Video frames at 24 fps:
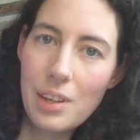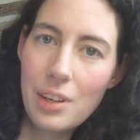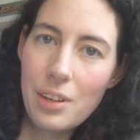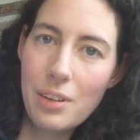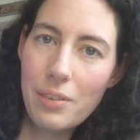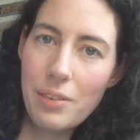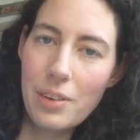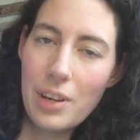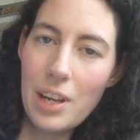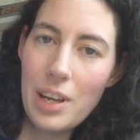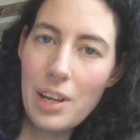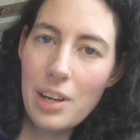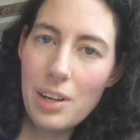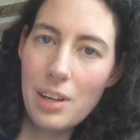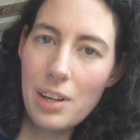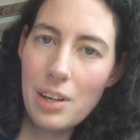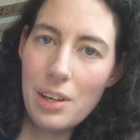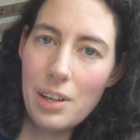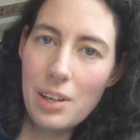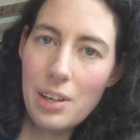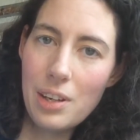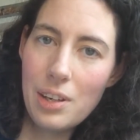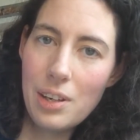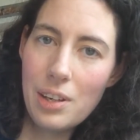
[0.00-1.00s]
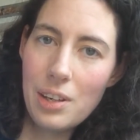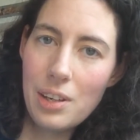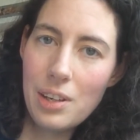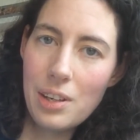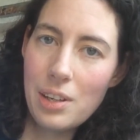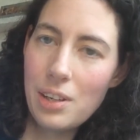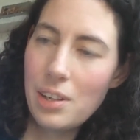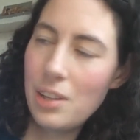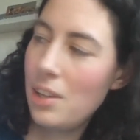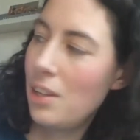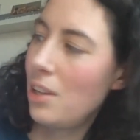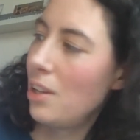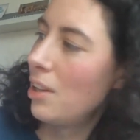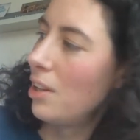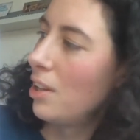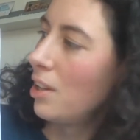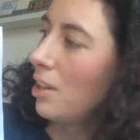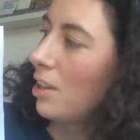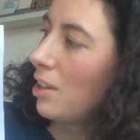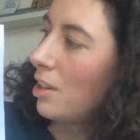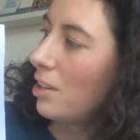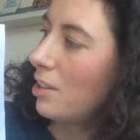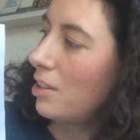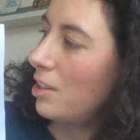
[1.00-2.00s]
over here,
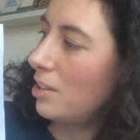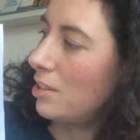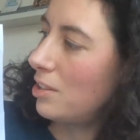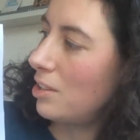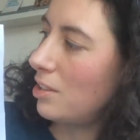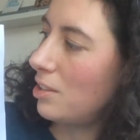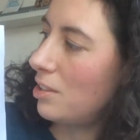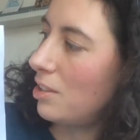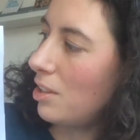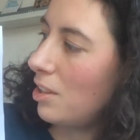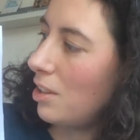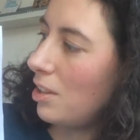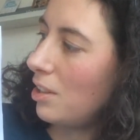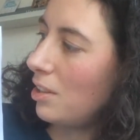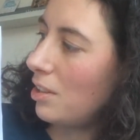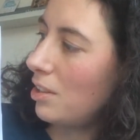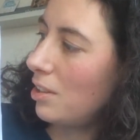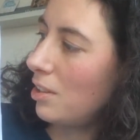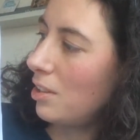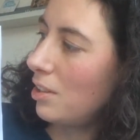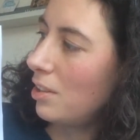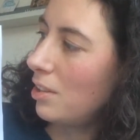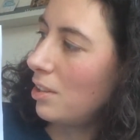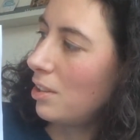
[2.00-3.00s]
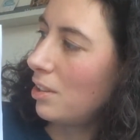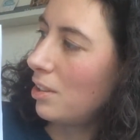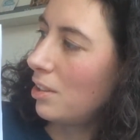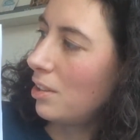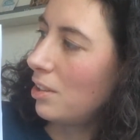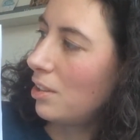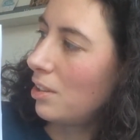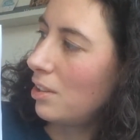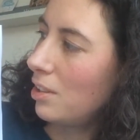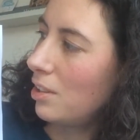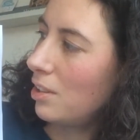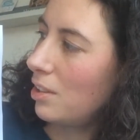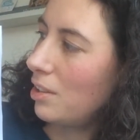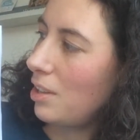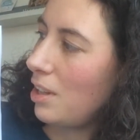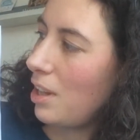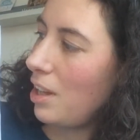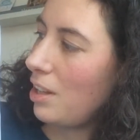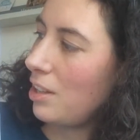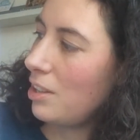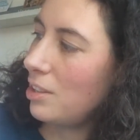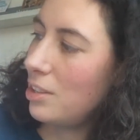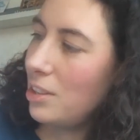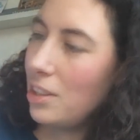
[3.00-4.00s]
this is not
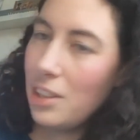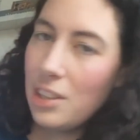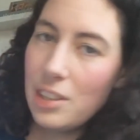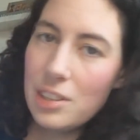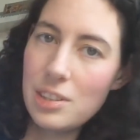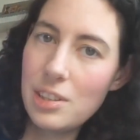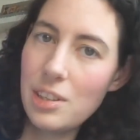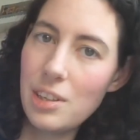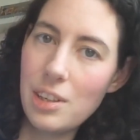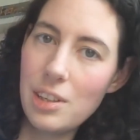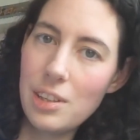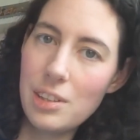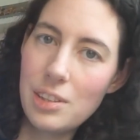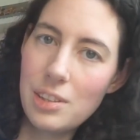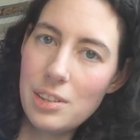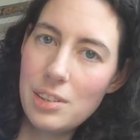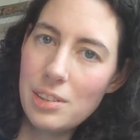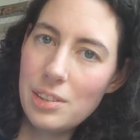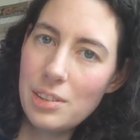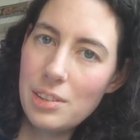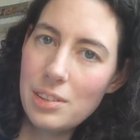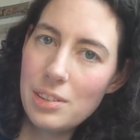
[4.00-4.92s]
energy, it's not